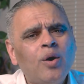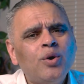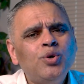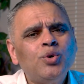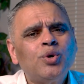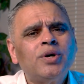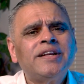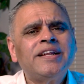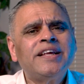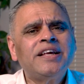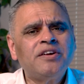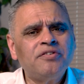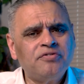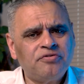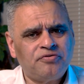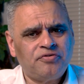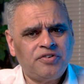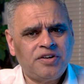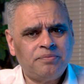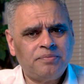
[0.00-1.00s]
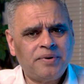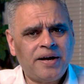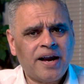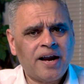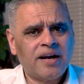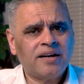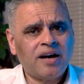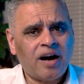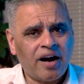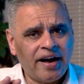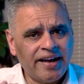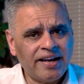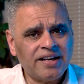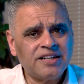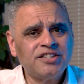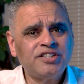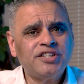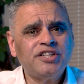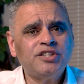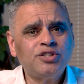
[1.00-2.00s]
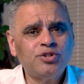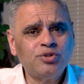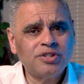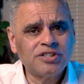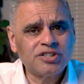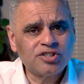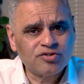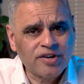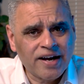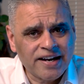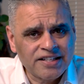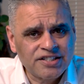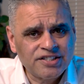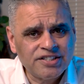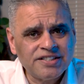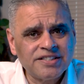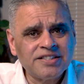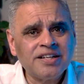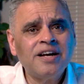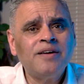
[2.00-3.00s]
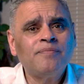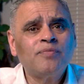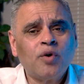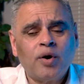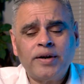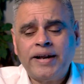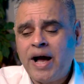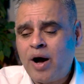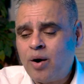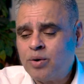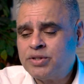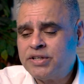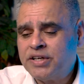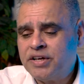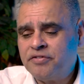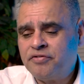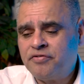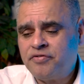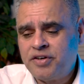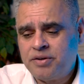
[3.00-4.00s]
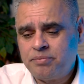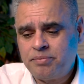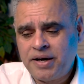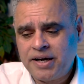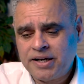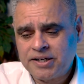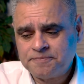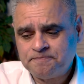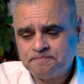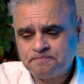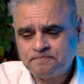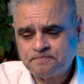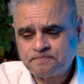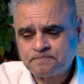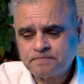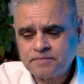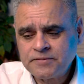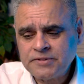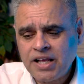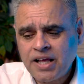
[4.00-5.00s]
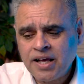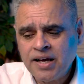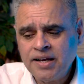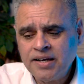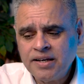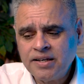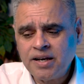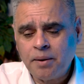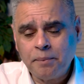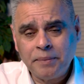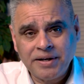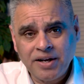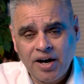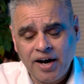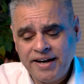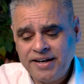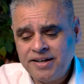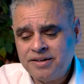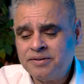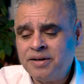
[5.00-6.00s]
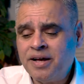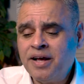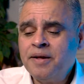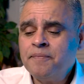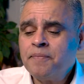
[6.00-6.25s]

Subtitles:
you can give feedback, and I can teach you the strategies on how to give feedback. Number 9,